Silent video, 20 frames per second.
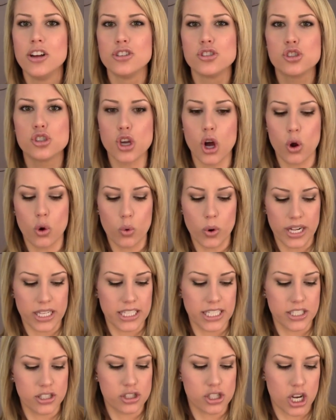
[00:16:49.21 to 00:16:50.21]
so
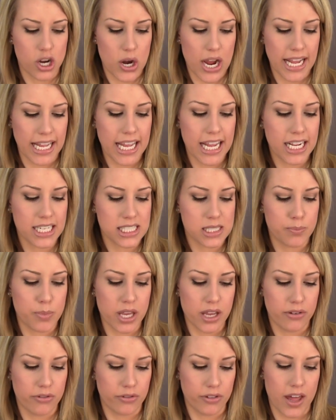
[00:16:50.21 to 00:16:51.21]
quickly. So I can't
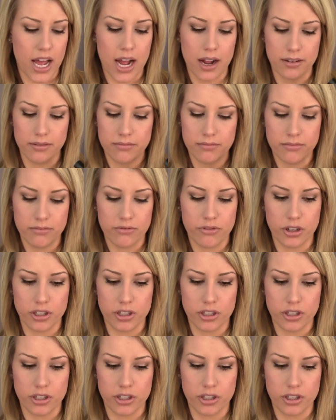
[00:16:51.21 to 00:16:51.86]
speak for that.